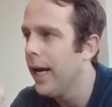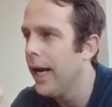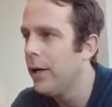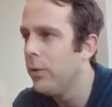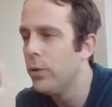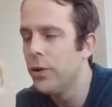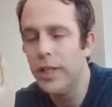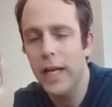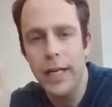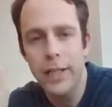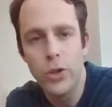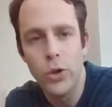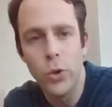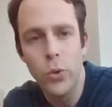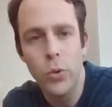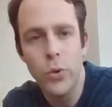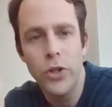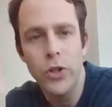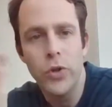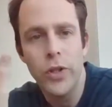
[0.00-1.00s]
And with
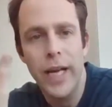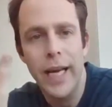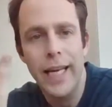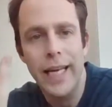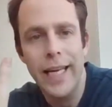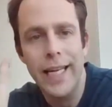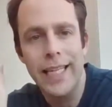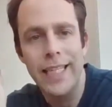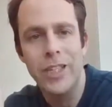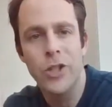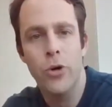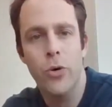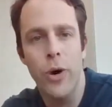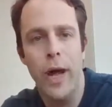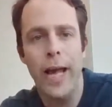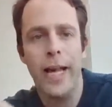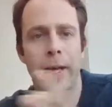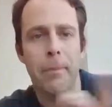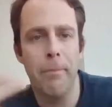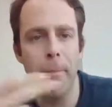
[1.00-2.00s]
A2, you can
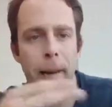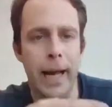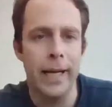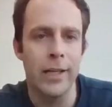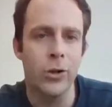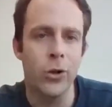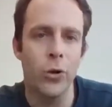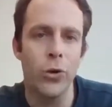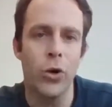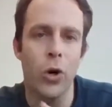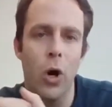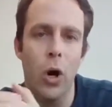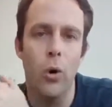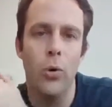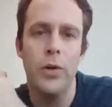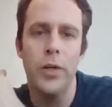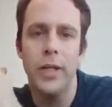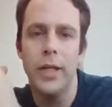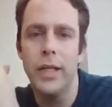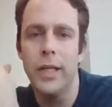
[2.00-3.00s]
track back to your
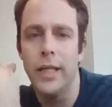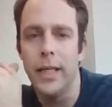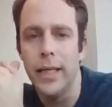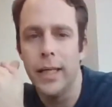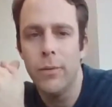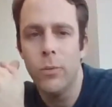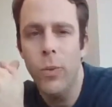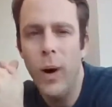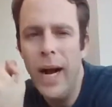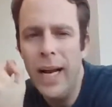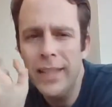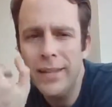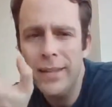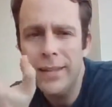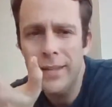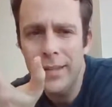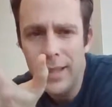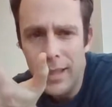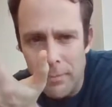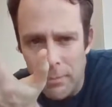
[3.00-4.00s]
ODE. Why is
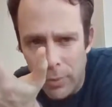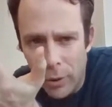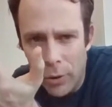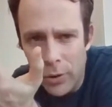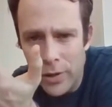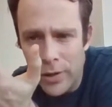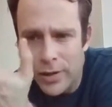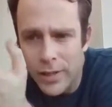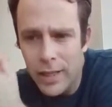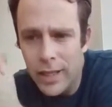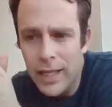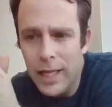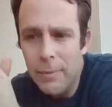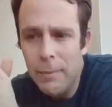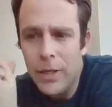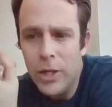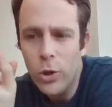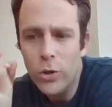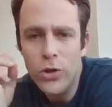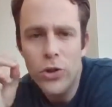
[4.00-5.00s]
this important?
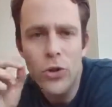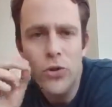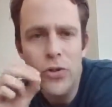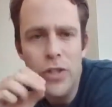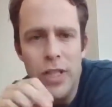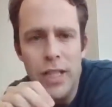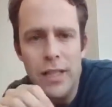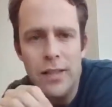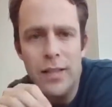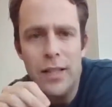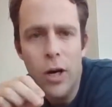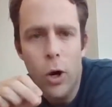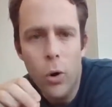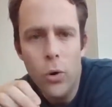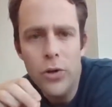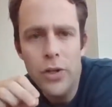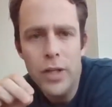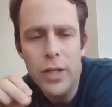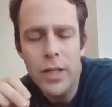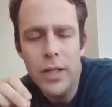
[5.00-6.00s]
Because you need the
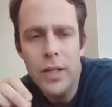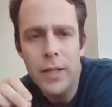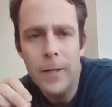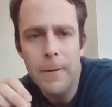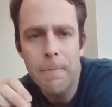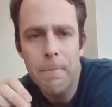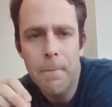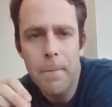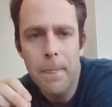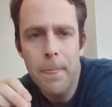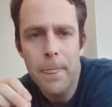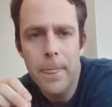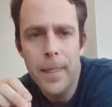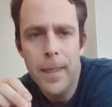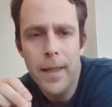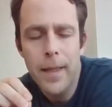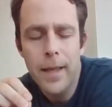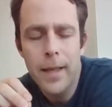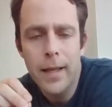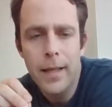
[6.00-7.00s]
ODE
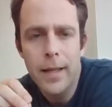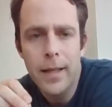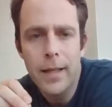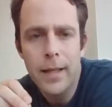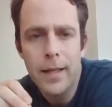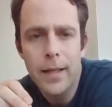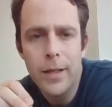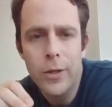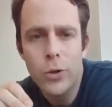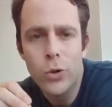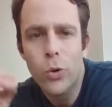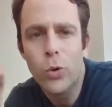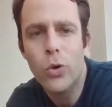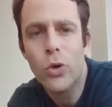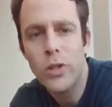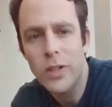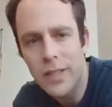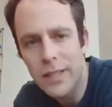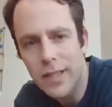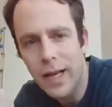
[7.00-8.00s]
to
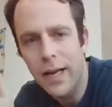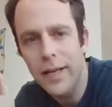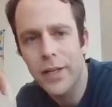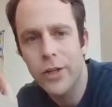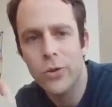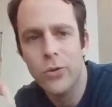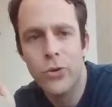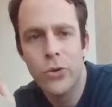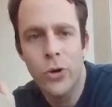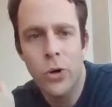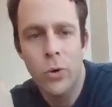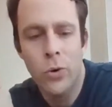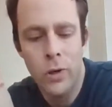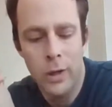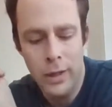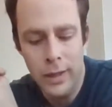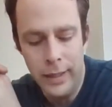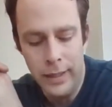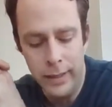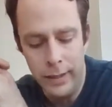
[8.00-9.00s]
design a
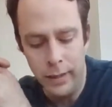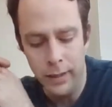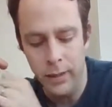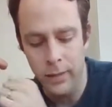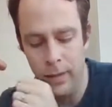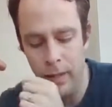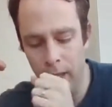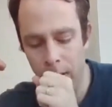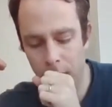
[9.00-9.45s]
controller later.